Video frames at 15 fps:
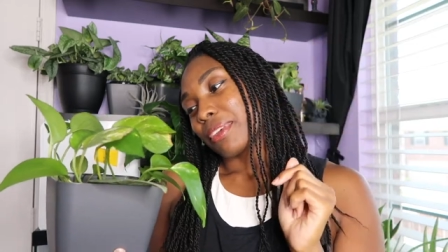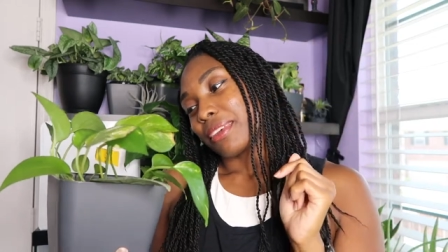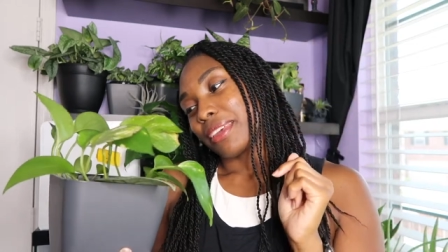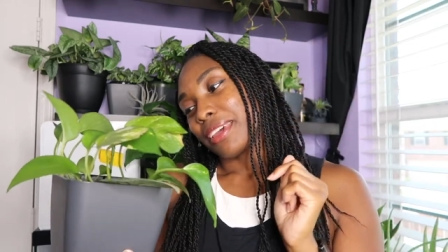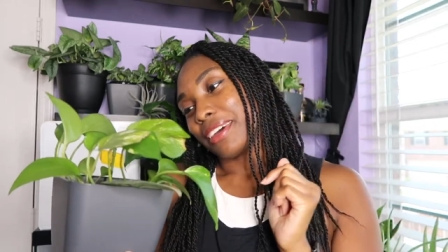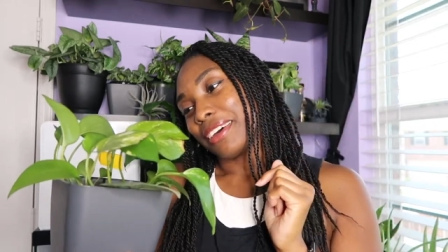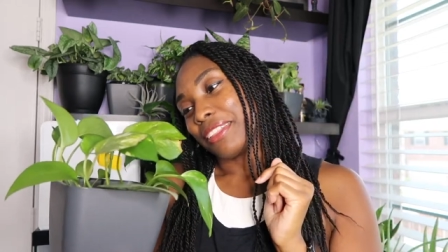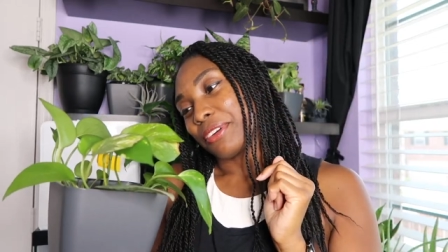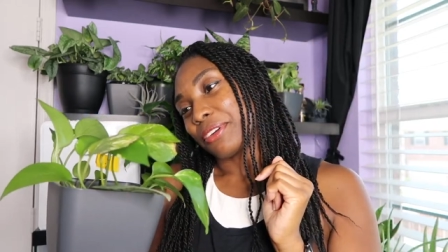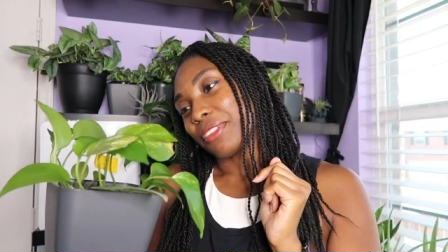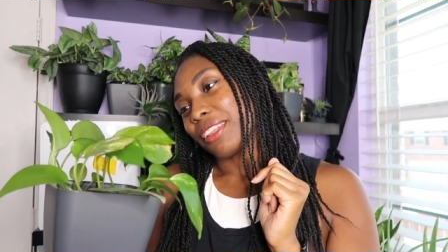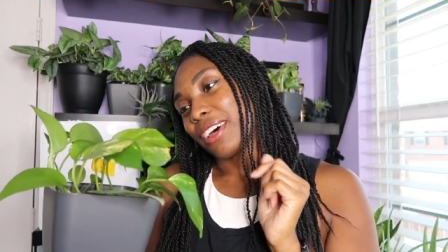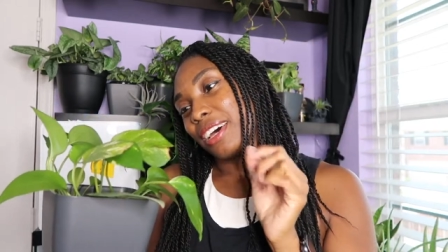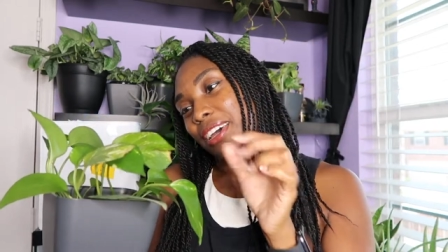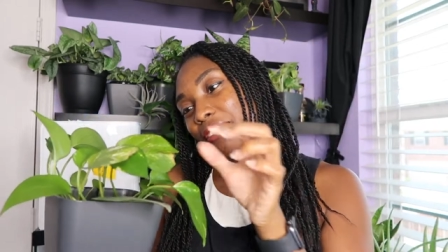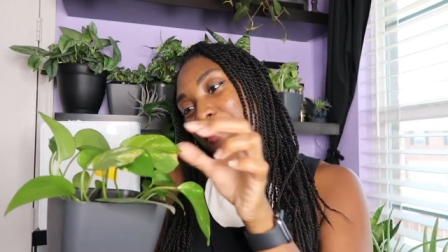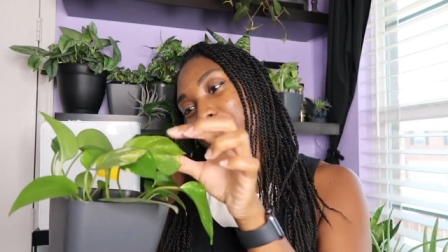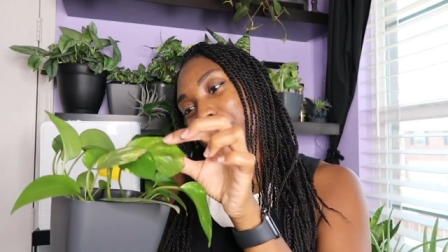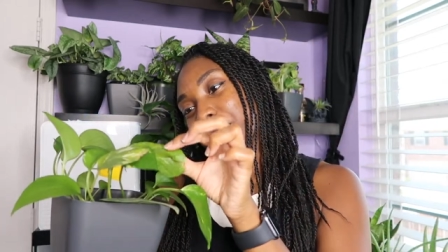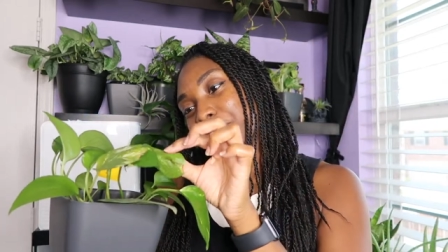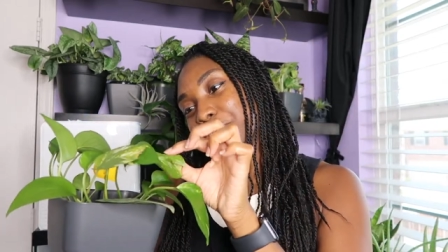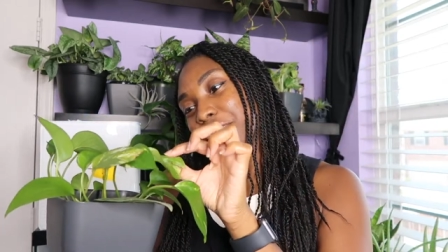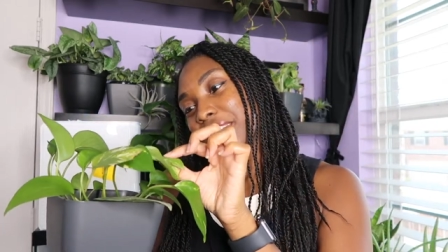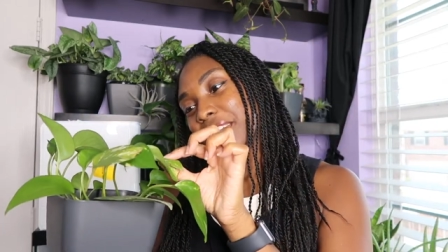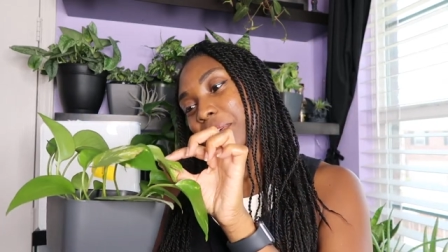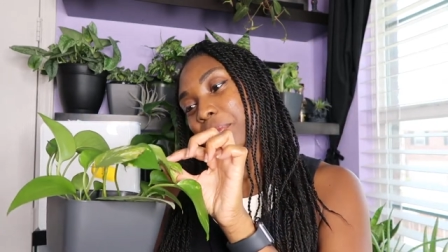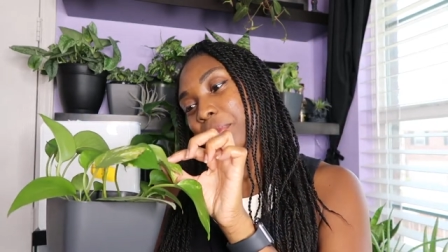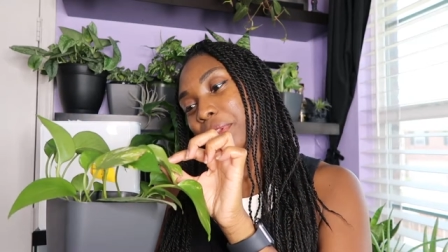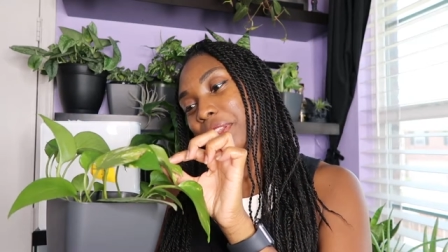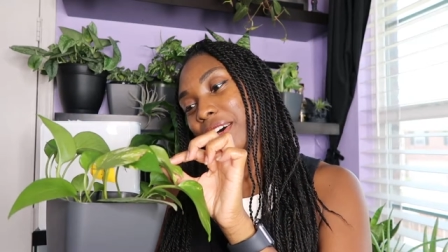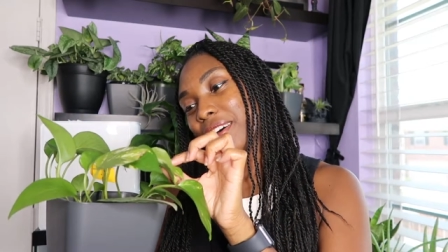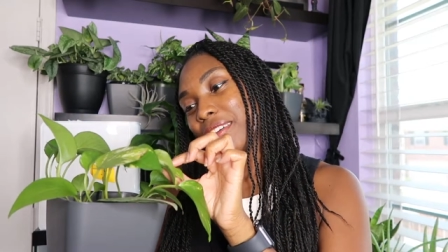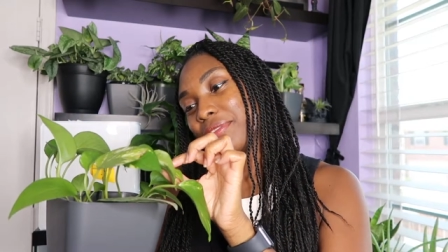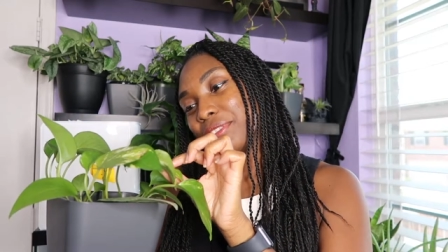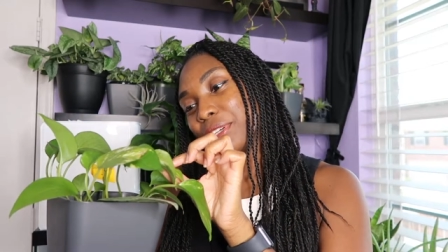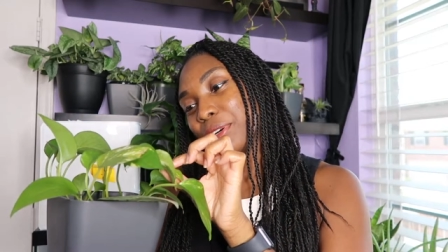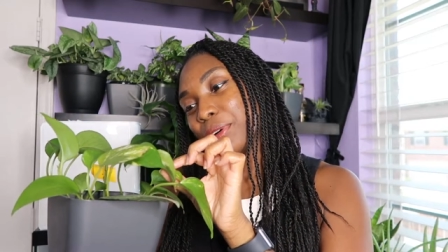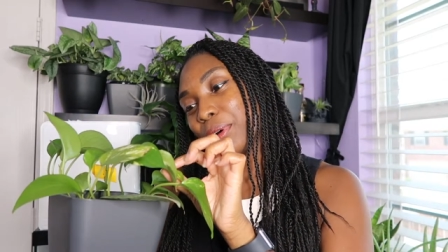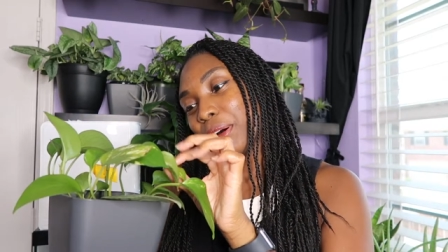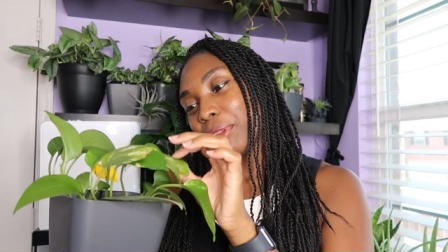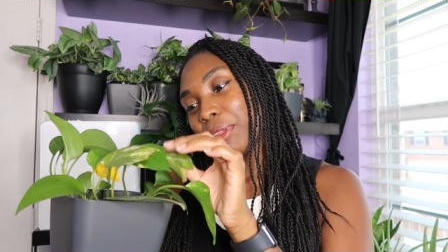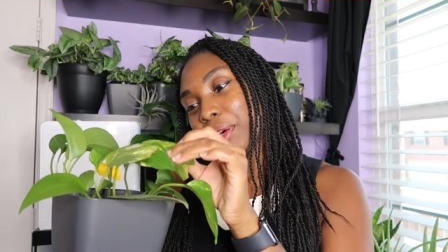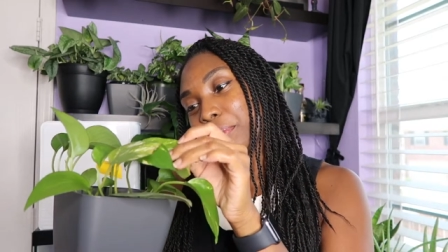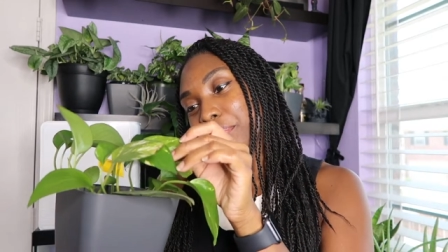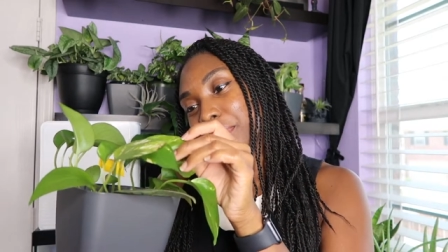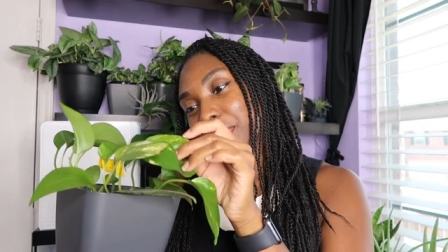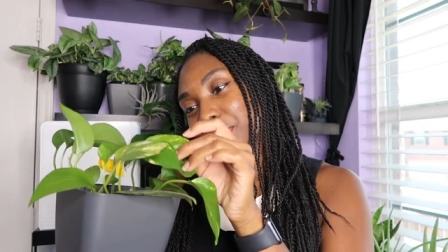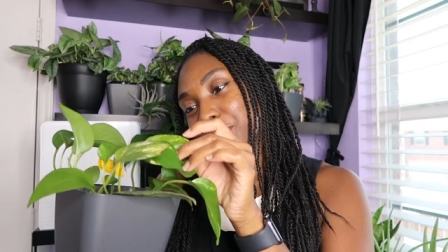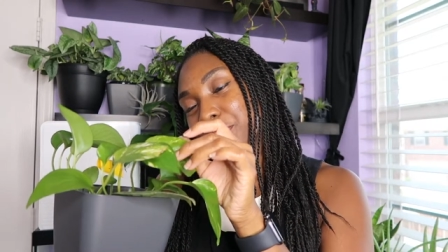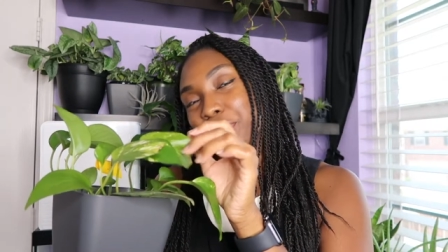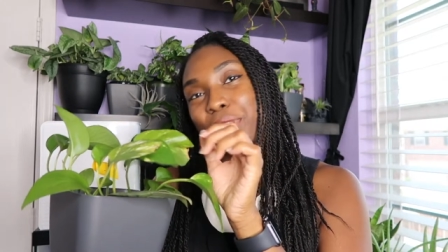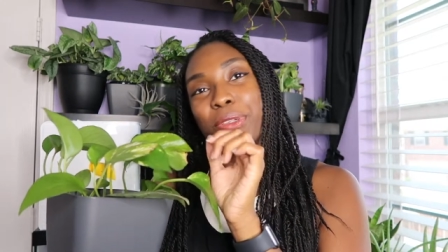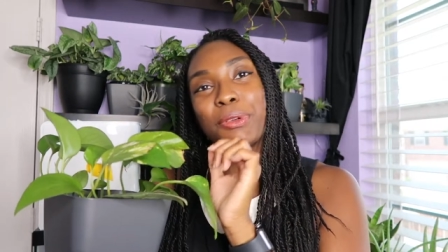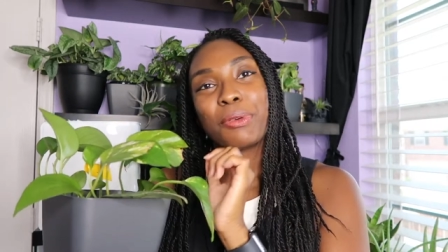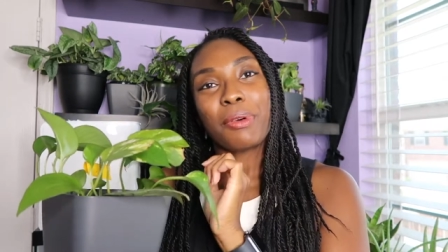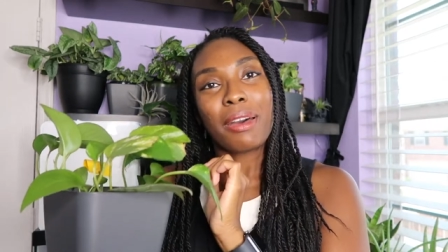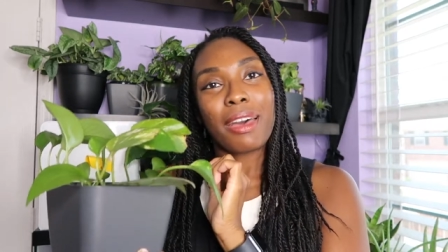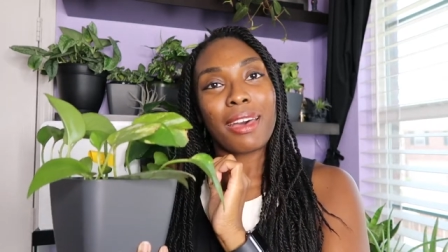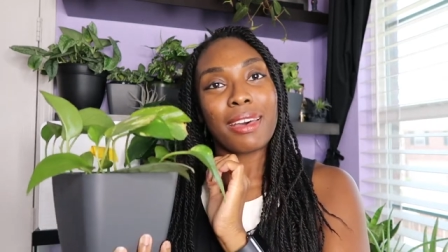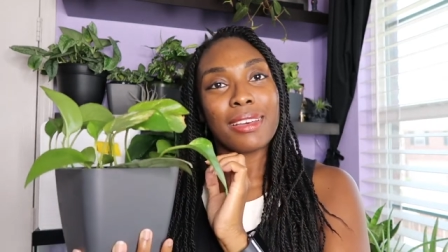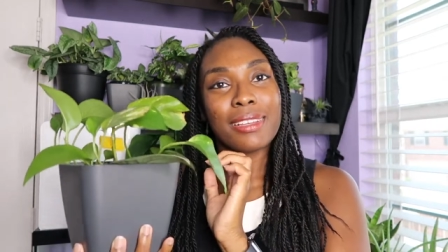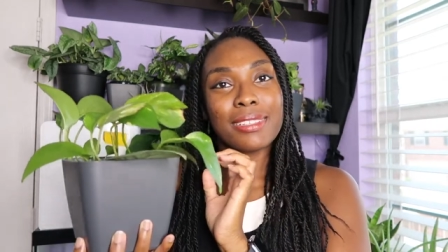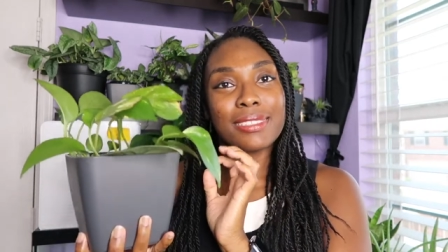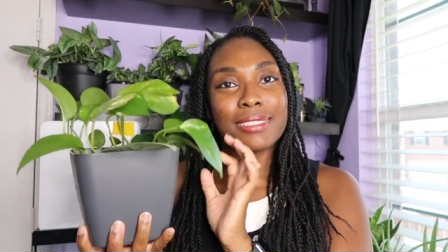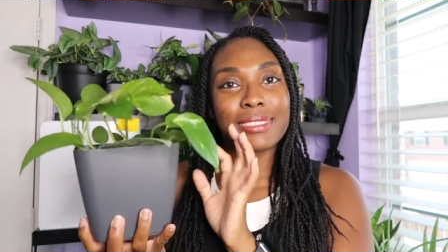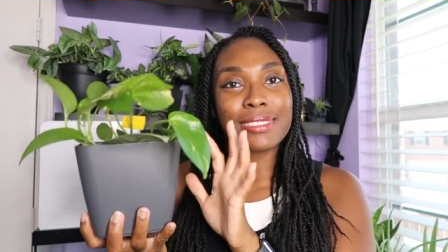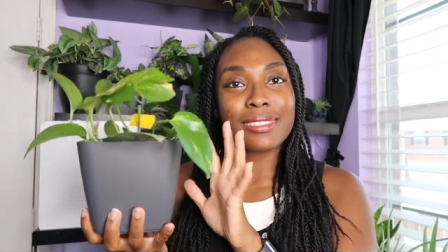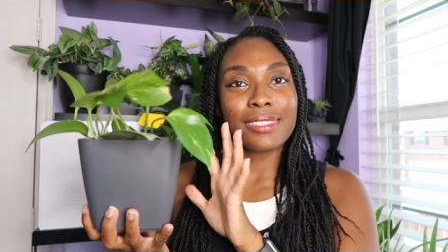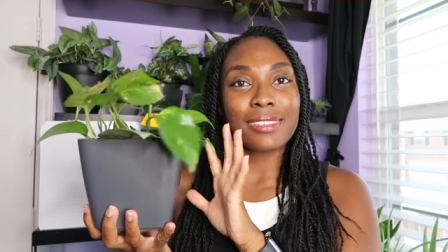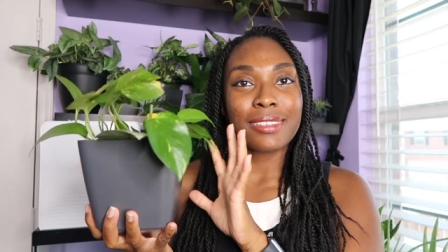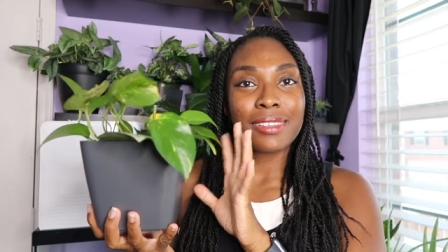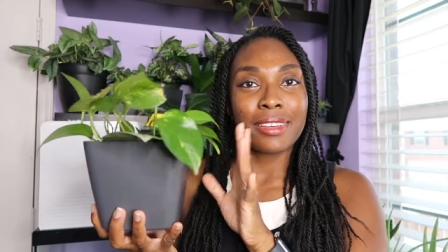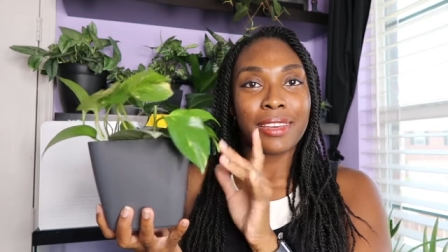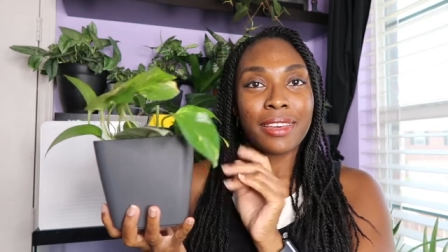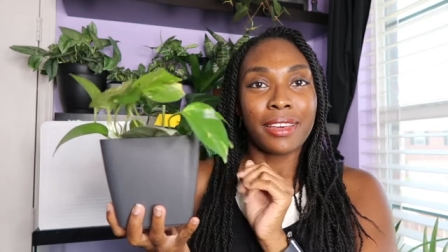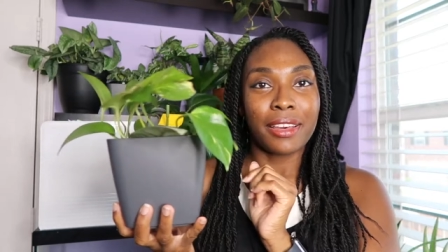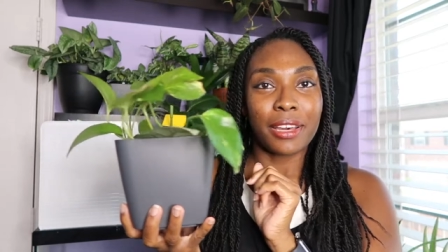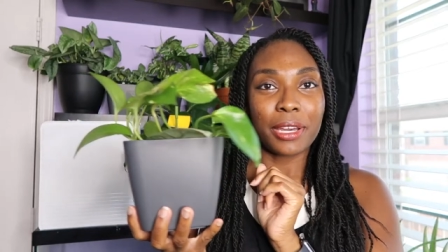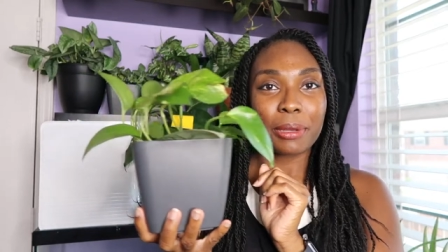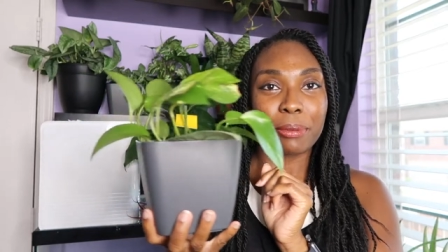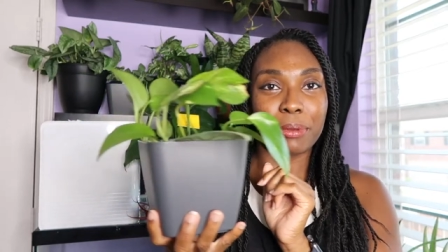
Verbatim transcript: Yeah, they're alive, and we're gonna try to keep them alive, so I'll update you as I